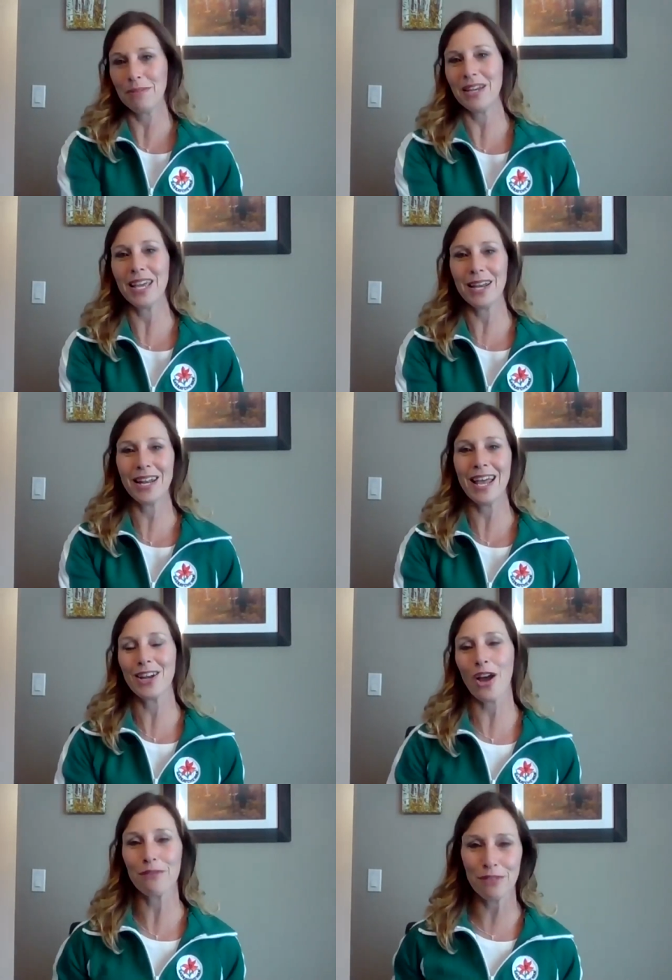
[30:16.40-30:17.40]
been in
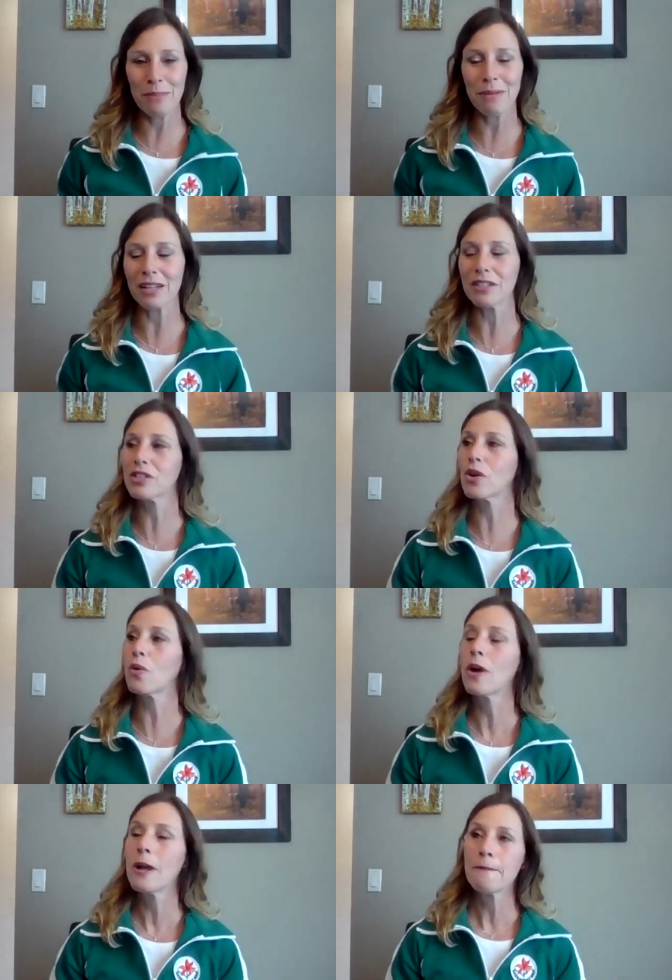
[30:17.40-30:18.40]
and not female? And
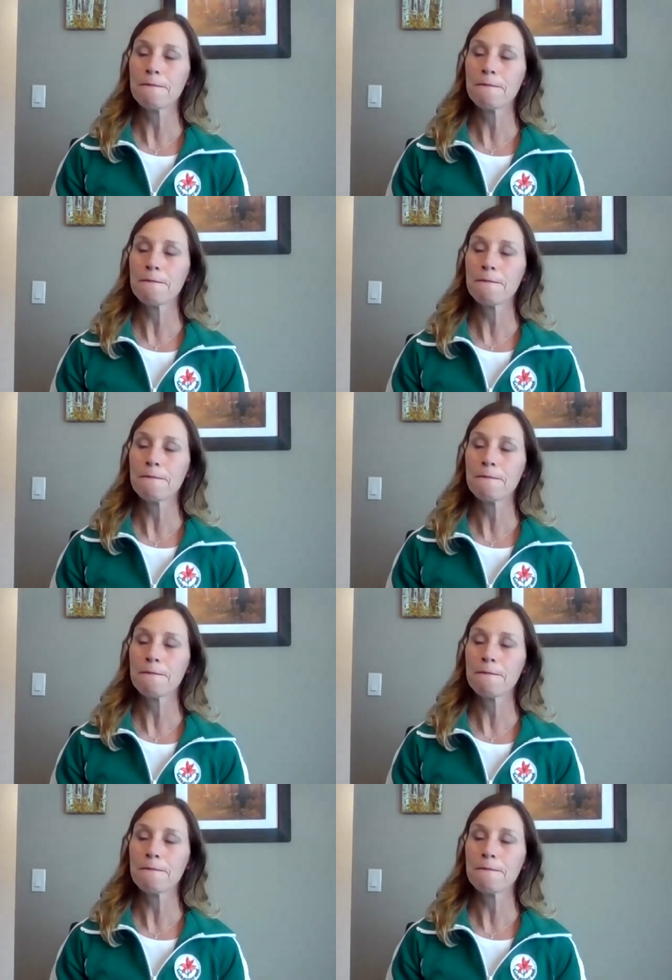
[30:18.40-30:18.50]
so